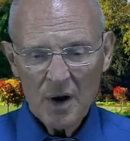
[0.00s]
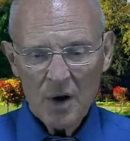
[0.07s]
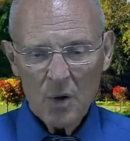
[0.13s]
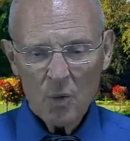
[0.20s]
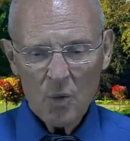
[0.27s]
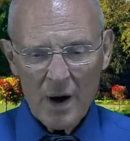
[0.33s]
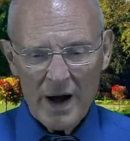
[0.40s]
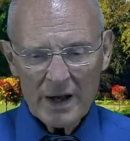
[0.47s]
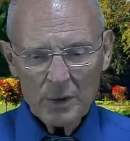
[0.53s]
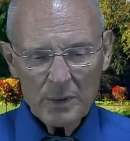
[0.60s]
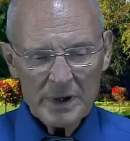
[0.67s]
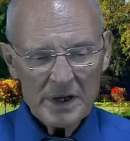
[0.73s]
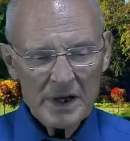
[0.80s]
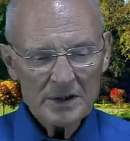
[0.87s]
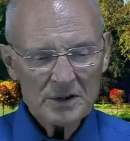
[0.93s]
Why do we
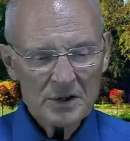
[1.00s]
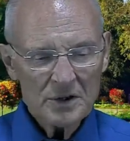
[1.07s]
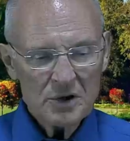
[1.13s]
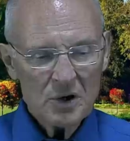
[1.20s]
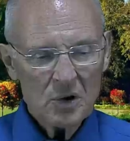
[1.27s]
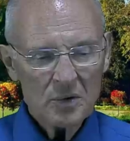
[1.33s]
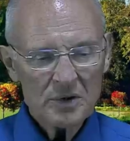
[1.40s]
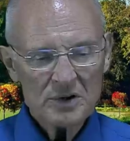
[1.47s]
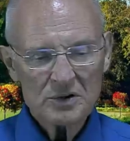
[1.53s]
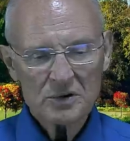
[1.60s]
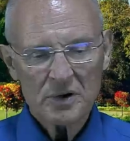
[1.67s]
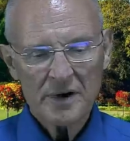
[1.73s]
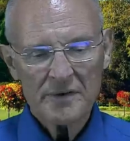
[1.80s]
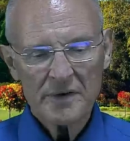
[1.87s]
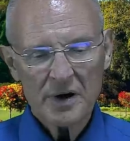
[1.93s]
need to know the
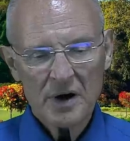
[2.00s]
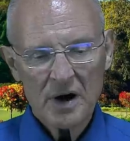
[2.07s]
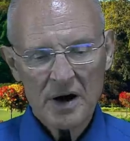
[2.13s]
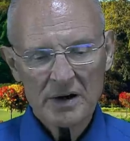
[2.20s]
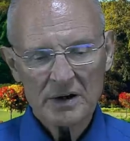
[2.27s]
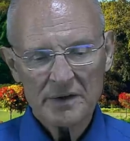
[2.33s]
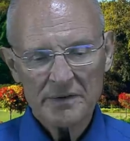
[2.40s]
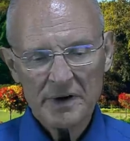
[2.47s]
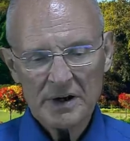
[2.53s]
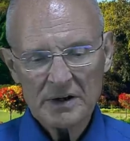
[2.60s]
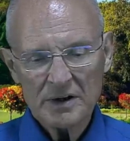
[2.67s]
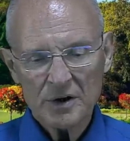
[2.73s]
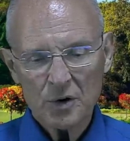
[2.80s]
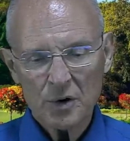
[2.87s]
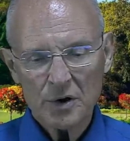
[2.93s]
story of the Garden of Eden
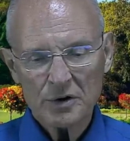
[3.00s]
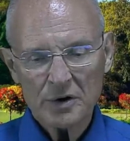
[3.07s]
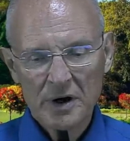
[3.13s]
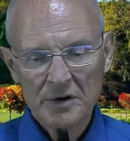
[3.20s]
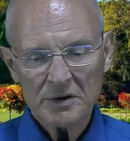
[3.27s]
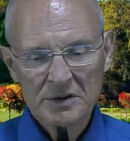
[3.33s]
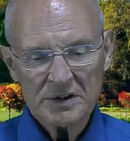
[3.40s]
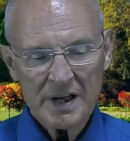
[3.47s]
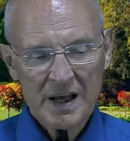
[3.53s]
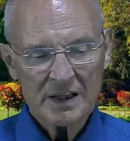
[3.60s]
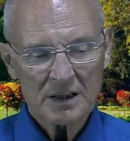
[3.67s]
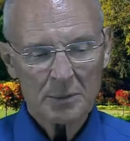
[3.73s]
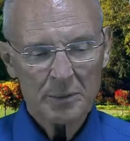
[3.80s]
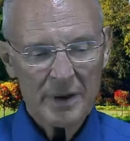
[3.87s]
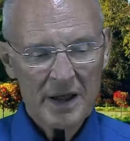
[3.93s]
in order to understand
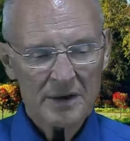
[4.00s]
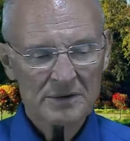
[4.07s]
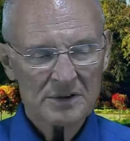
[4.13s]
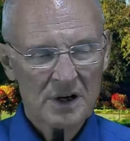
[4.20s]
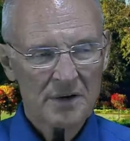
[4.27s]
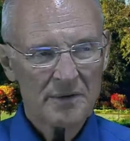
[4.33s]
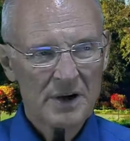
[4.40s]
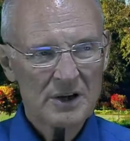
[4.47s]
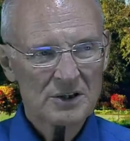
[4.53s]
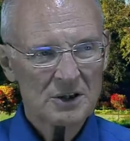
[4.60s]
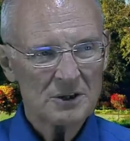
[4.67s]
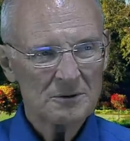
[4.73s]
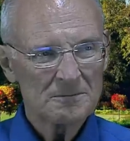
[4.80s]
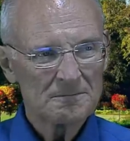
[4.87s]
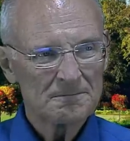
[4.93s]
the plan of
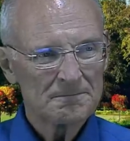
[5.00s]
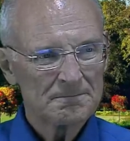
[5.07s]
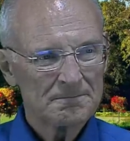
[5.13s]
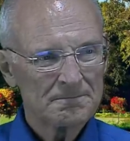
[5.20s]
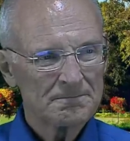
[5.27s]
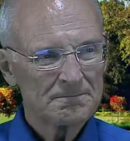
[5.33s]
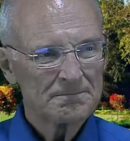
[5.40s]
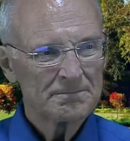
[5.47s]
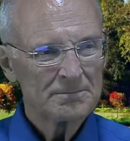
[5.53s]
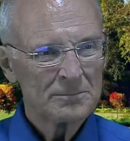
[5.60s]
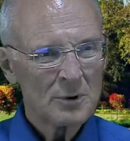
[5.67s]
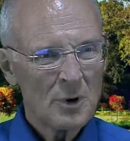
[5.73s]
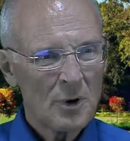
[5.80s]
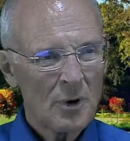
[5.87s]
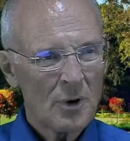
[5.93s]
salvation?
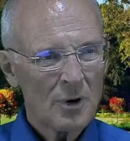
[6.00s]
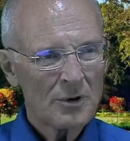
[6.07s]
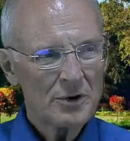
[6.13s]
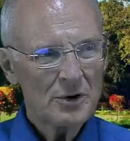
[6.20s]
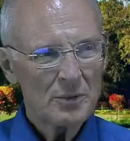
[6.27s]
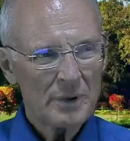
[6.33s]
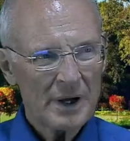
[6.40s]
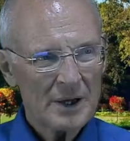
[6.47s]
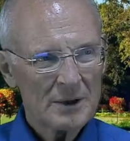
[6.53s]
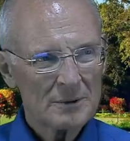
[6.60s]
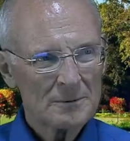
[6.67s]
Or do we?